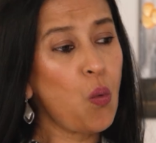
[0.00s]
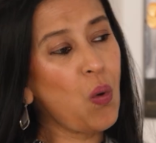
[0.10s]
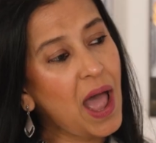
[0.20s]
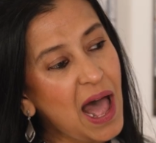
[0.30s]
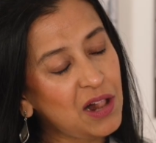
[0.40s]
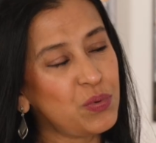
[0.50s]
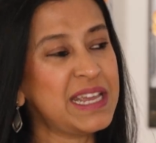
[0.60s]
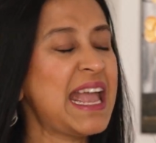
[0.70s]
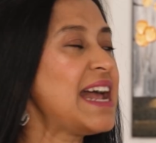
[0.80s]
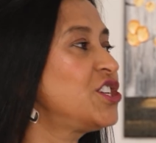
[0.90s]
well, we
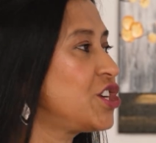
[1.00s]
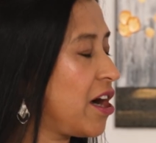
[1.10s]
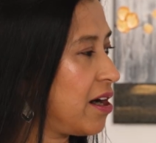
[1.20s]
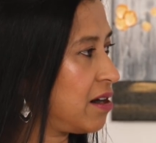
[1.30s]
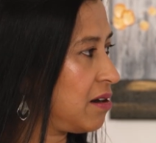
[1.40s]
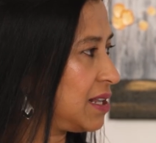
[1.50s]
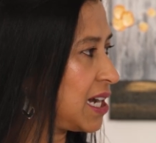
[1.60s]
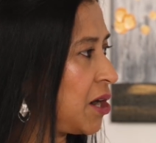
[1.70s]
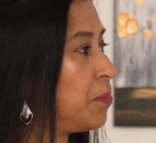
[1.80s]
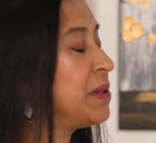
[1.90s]
can't share
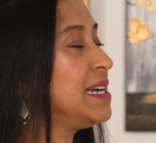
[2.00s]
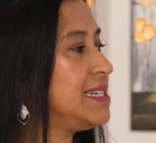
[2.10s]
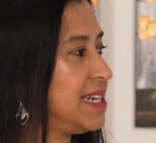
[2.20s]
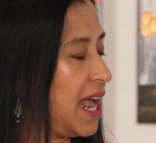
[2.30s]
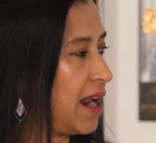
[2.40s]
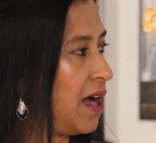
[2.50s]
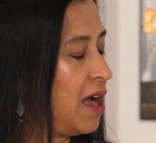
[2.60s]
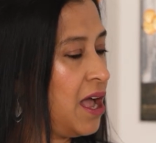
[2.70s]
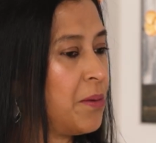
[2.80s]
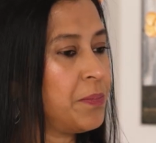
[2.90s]
complete data
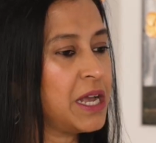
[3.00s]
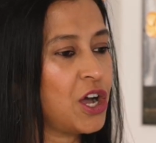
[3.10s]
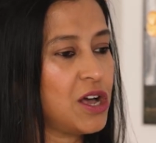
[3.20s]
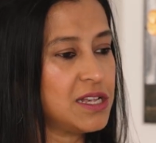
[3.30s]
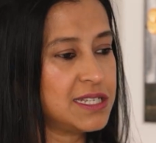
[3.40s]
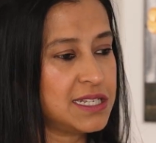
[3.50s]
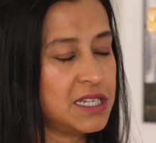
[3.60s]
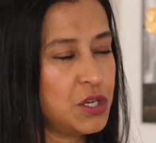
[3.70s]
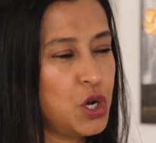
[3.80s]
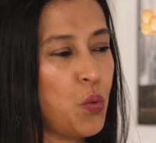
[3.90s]
because
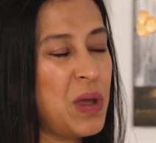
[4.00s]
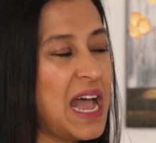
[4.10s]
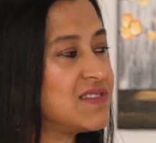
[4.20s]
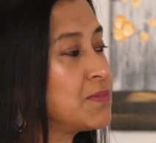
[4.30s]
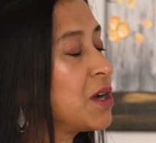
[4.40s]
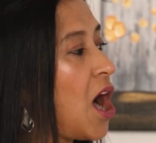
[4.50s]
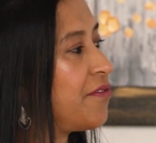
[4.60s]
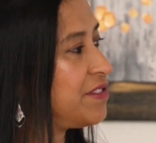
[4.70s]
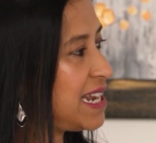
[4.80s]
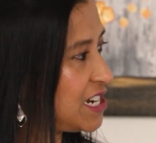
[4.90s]
we have some
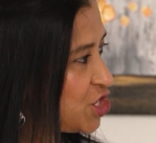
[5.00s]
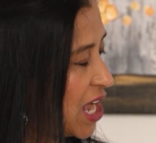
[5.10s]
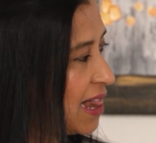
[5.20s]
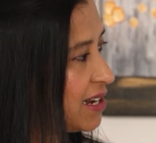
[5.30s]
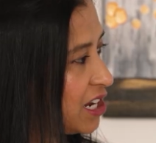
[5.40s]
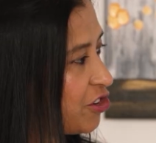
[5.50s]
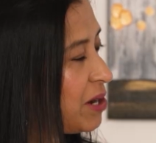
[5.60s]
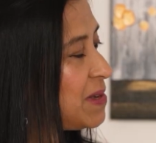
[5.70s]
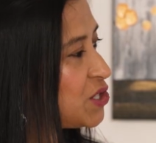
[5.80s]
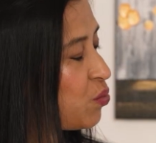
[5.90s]
confidentiality
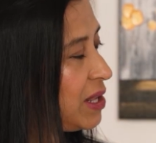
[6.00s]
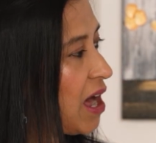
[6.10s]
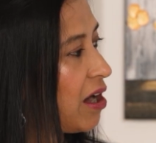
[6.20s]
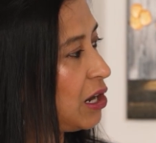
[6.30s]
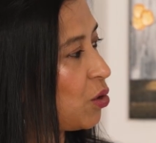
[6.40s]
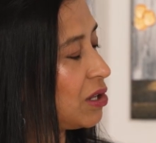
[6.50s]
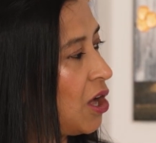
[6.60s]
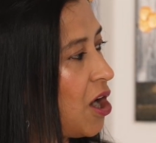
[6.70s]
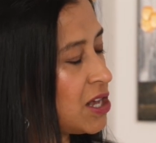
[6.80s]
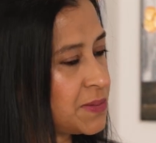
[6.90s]
agreements with our local
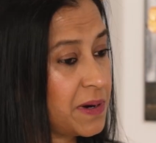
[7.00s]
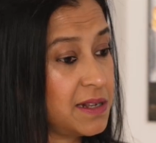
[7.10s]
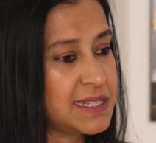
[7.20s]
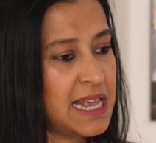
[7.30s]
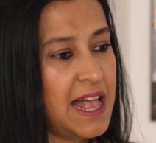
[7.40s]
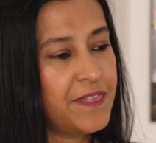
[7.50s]
hospitals